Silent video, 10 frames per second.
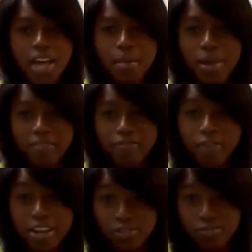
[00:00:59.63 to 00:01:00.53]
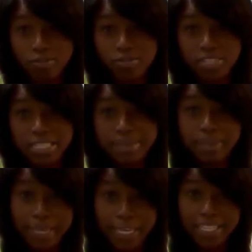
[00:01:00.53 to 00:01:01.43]
my fresh roasted
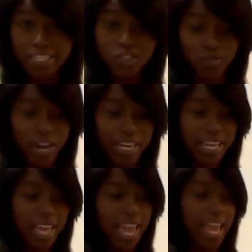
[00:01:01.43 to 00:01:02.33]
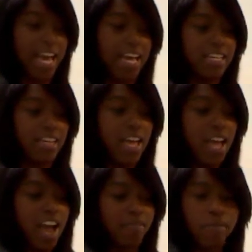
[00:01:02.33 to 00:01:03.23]
beans ready, and
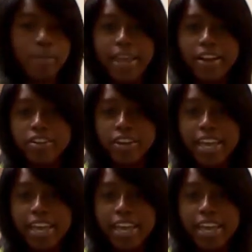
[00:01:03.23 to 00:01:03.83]
I've prepared